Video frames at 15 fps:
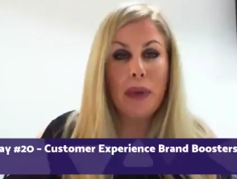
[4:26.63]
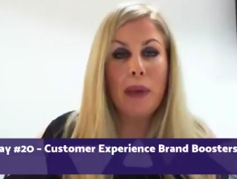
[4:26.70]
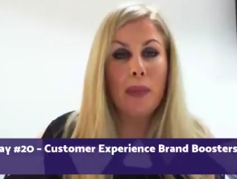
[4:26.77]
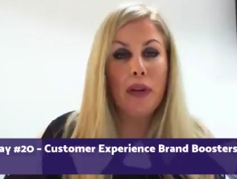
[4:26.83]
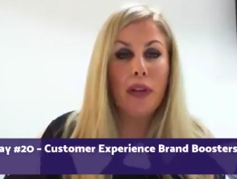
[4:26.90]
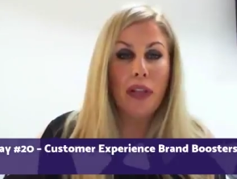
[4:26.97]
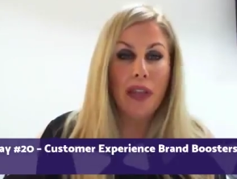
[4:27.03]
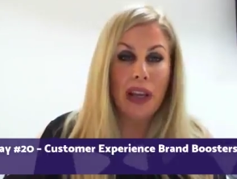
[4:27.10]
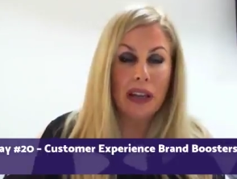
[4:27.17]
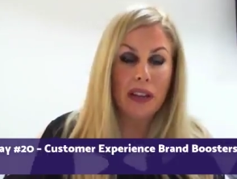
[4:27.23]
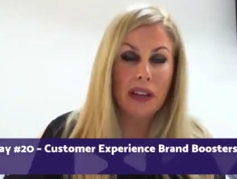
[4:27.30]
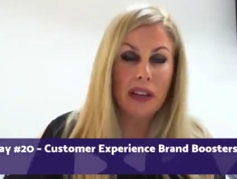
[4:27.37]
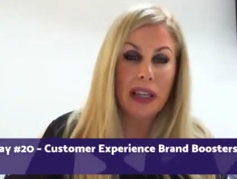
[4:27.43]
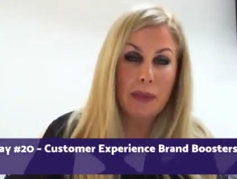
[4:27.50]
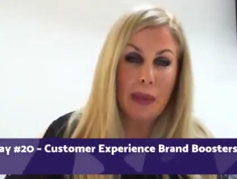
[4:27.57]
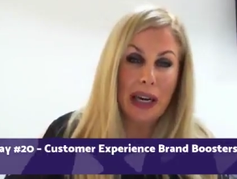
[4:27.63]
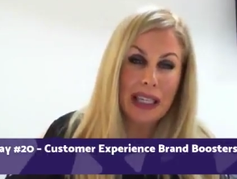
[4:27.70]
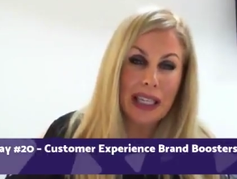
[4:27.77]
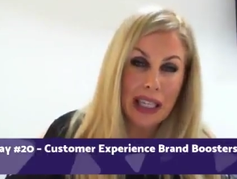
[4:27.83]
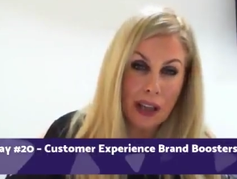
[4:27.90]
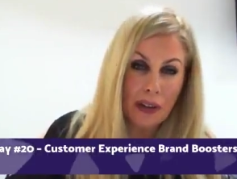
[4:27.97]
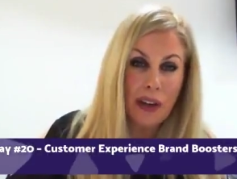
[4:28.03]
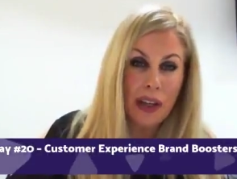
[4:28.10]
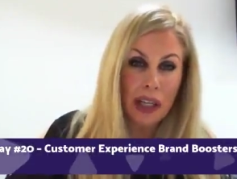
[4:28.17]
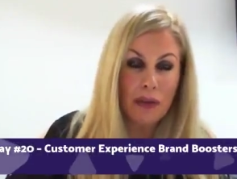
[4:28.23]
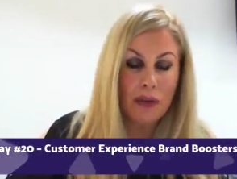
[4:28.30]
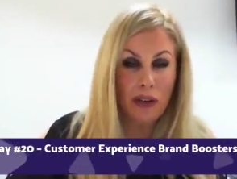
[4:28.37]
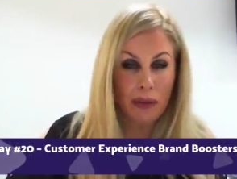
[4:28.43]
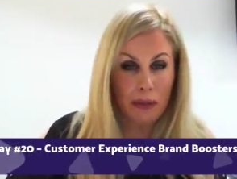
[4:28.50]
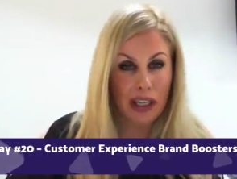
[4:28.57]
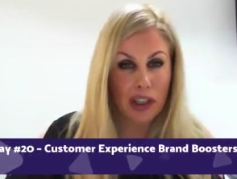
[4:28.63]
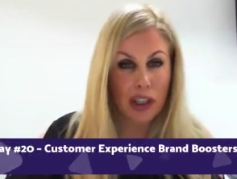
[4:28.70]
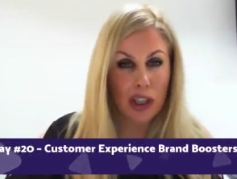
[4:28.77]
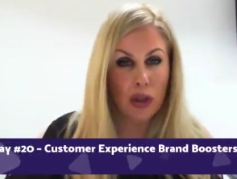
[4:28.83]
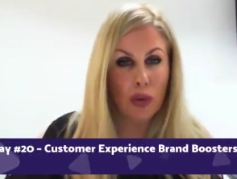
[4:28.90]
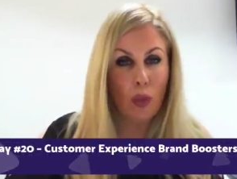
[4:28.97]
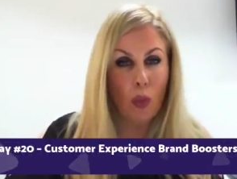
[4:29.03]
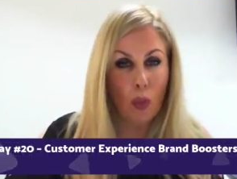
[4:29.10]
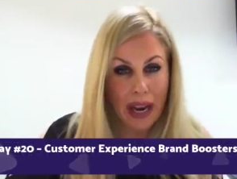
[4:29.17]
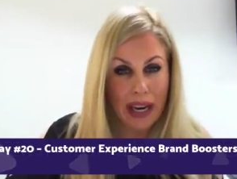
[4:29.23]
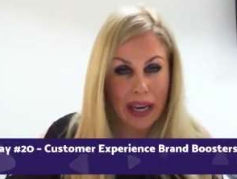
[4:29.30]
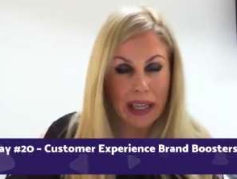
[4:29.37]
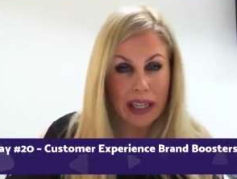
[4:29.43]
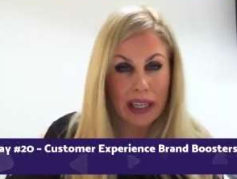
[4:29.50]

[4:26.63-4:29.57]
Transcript: People think that by giving information away,